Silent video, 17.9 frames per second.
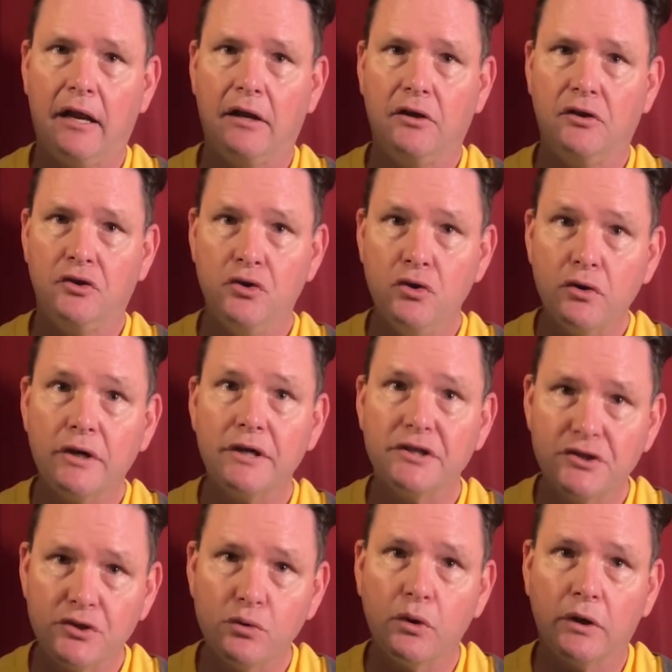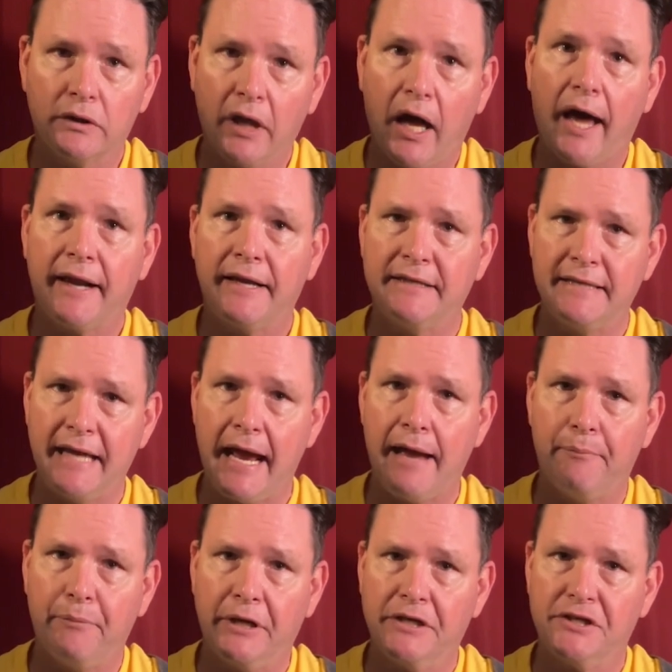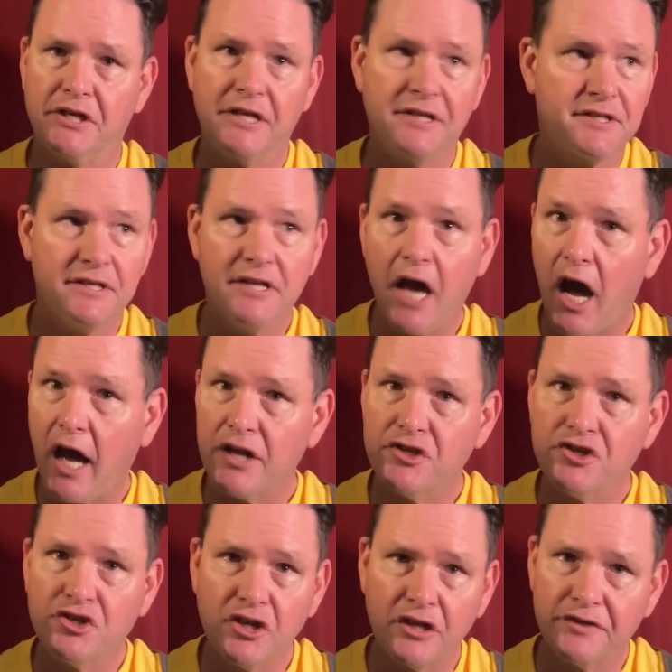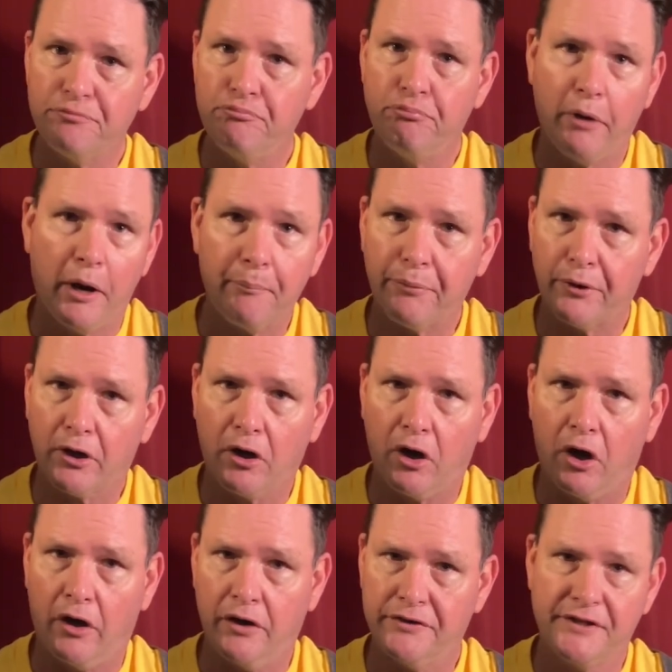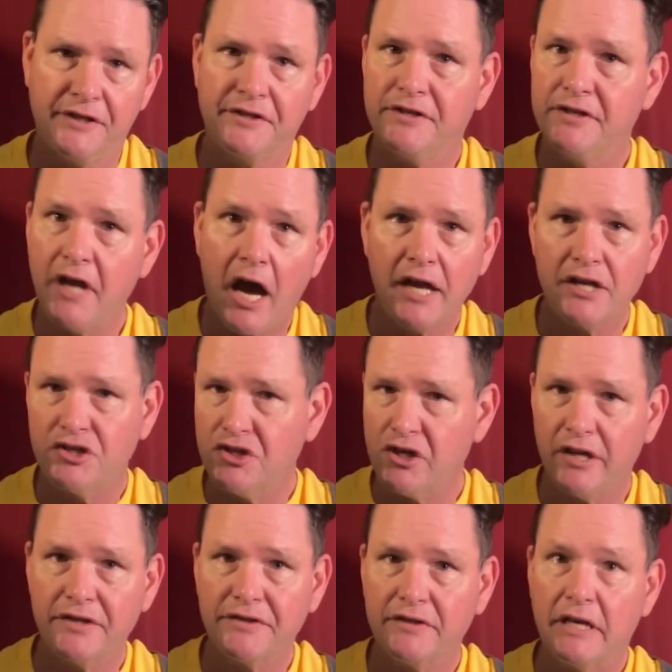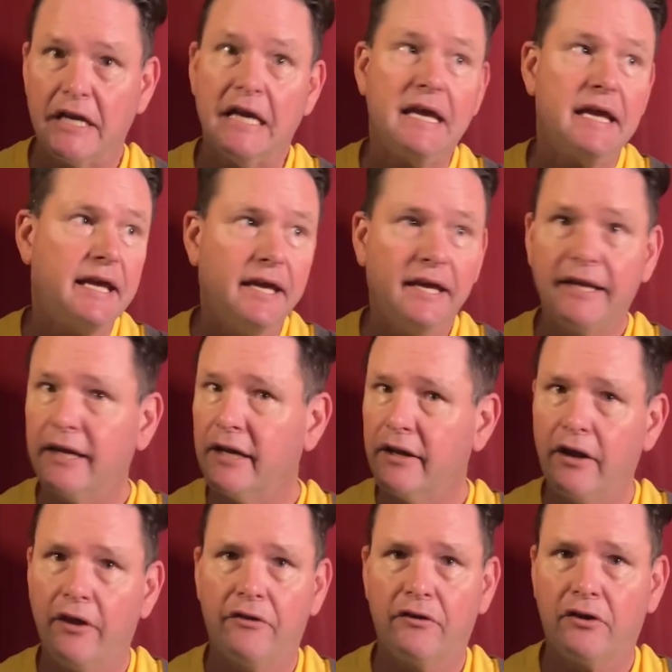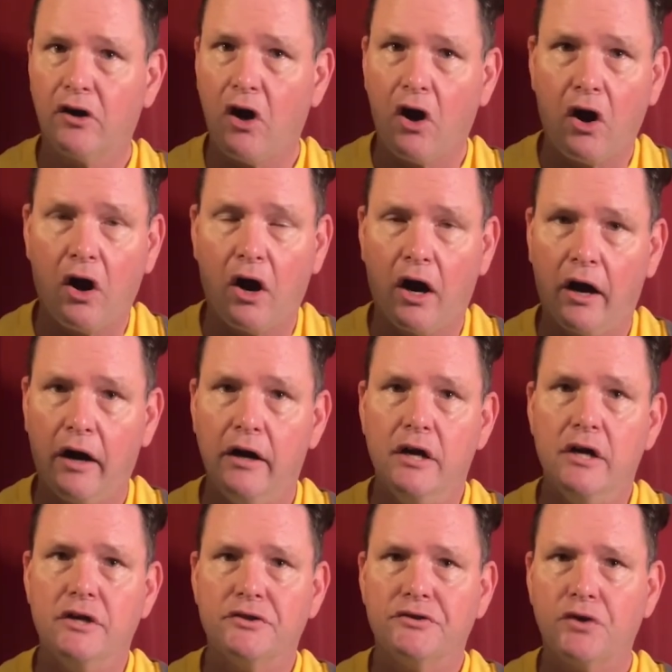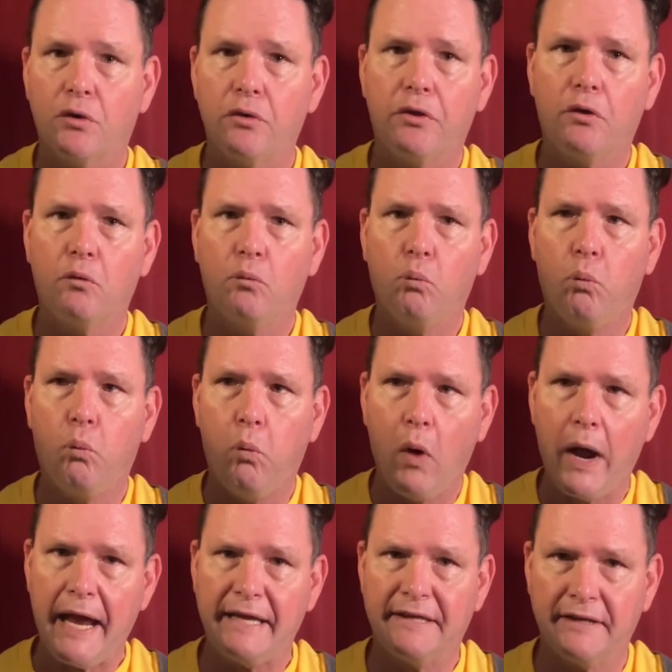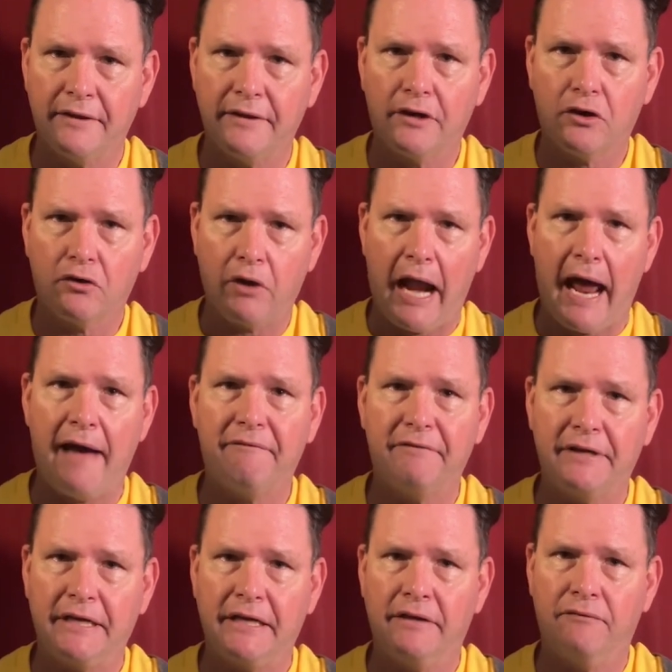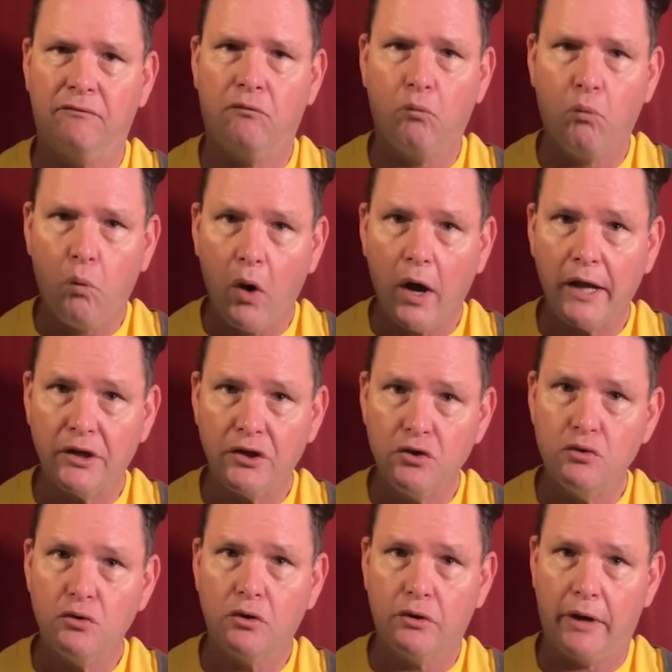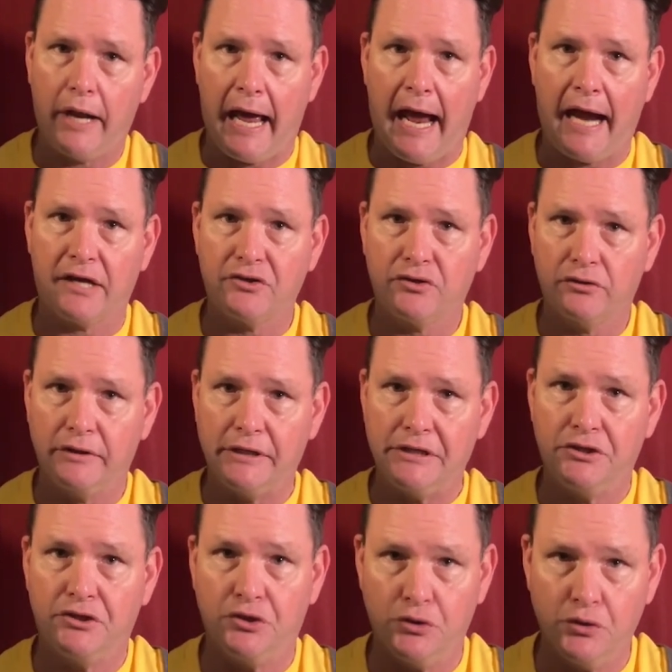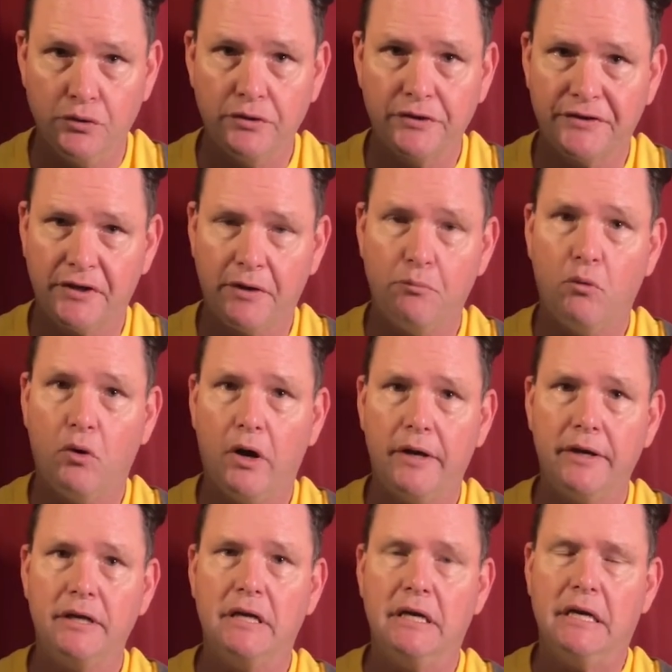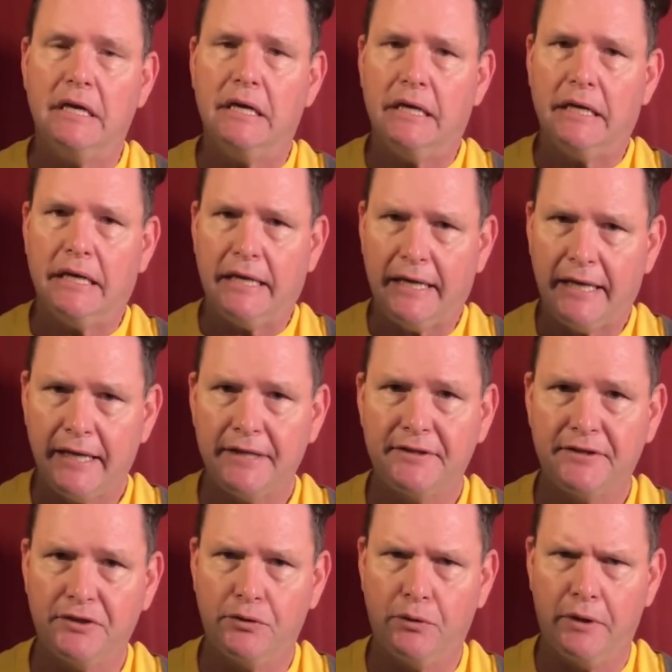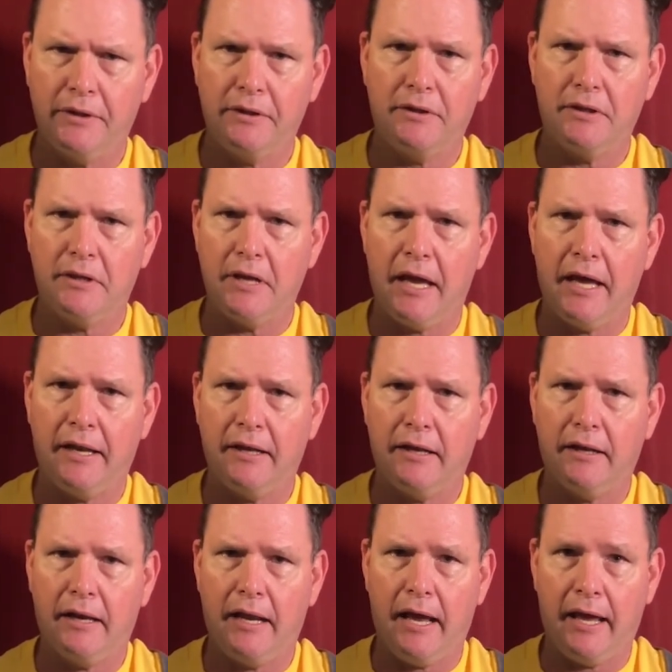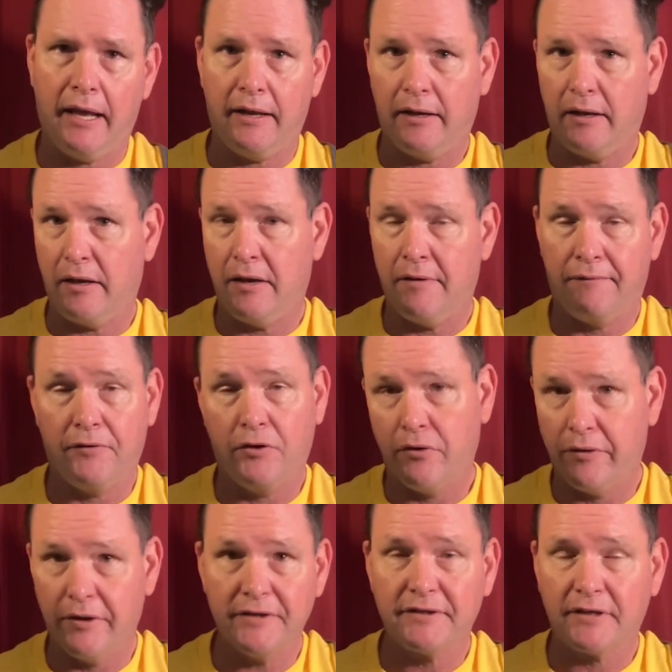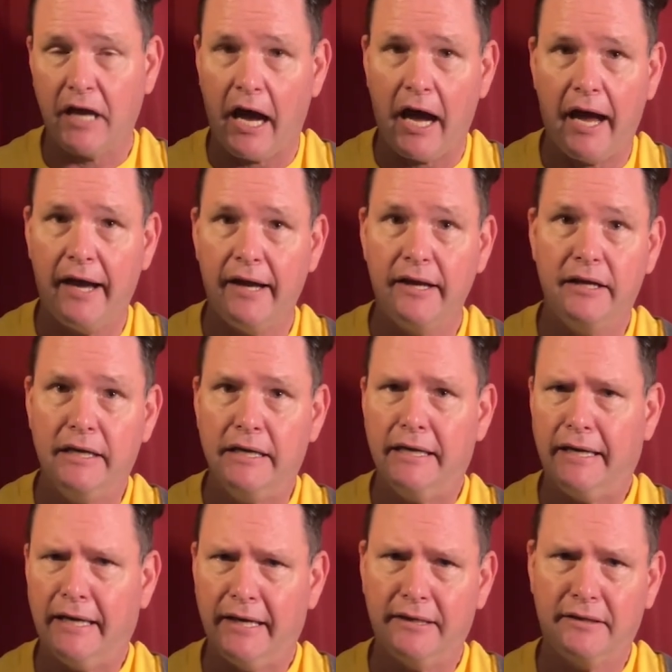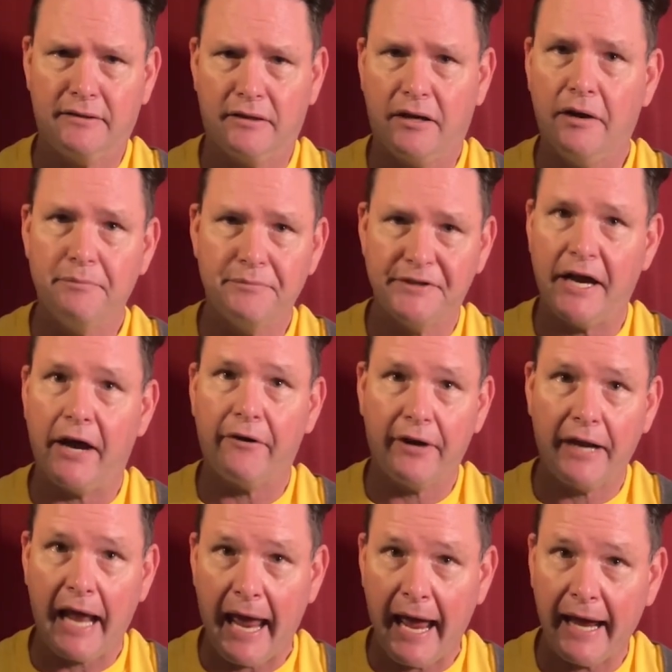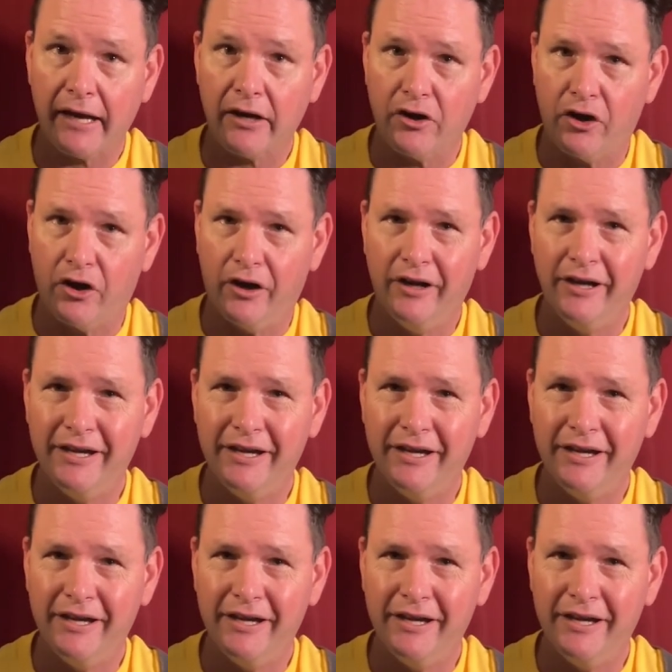you can do a lot of damage. It's not just bumper cars. It's not just hitting another car. So the weight and the gravity of what you could actually do to someone hits you. And if you're this guy, it comes out in anger.